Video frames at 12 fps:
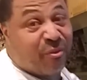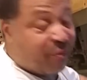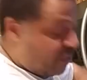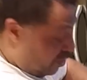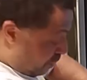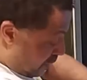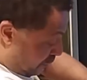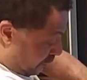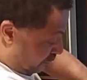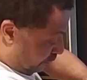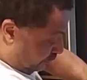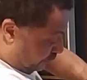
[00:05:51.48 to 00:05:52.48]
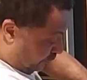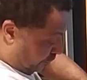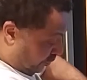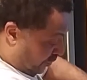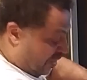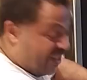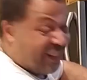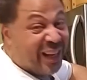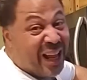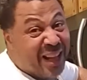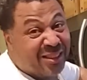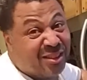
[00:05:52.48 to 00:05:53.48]
fresh pepper.
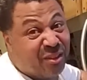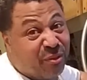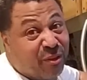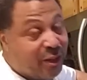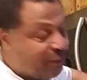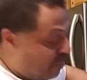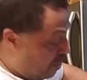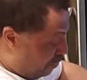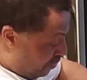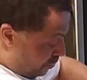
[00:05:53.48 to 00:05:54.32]
Lots of fresh pepper.